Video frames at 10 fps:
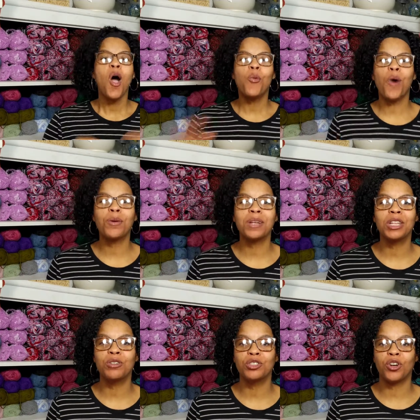Welcome to
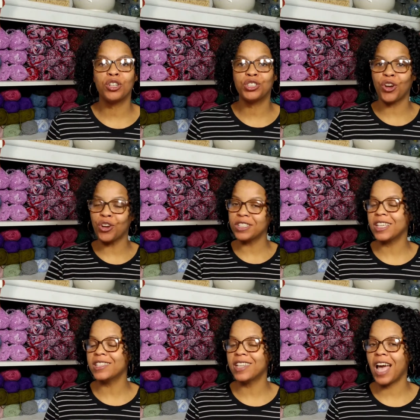Littlejohn's Yarns.
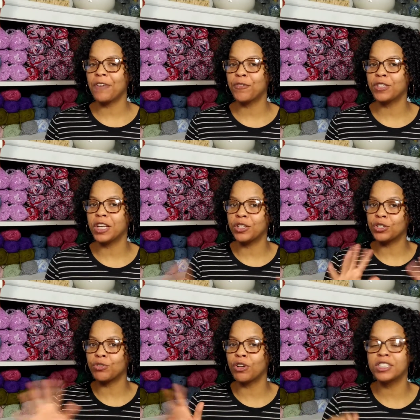It's time for another
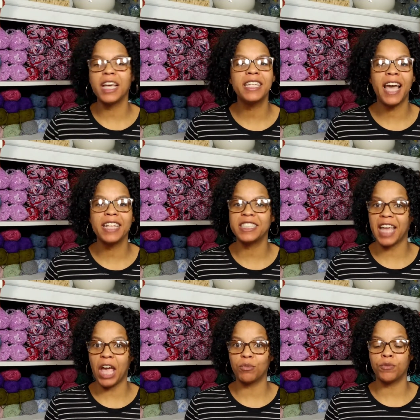crochet gadget
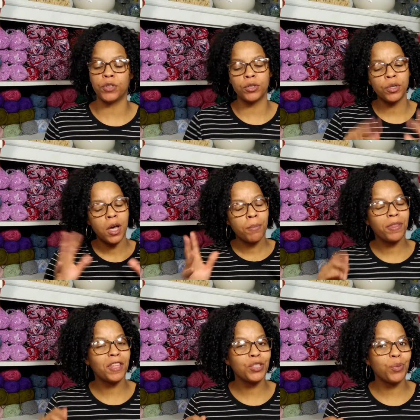and review,
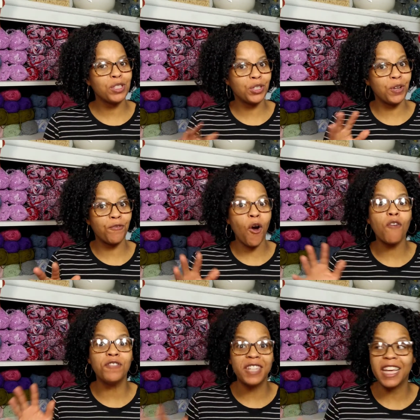but this one's going to
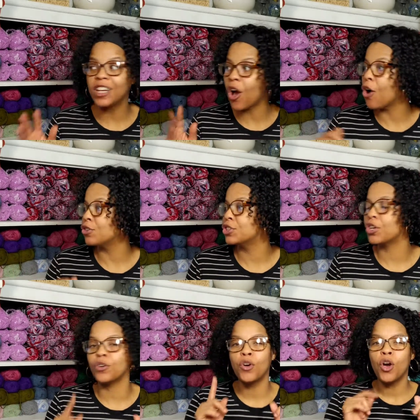involve knit
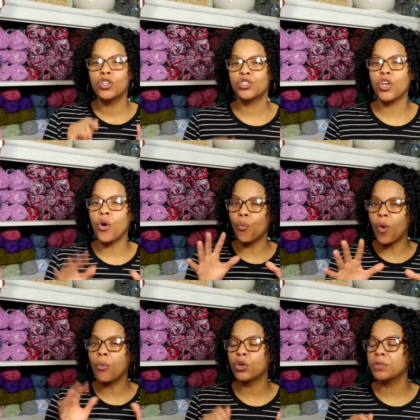also. So
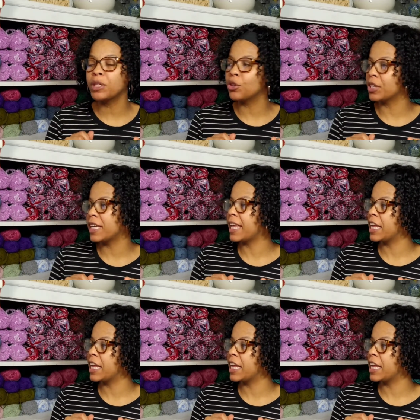what we're going to be looking at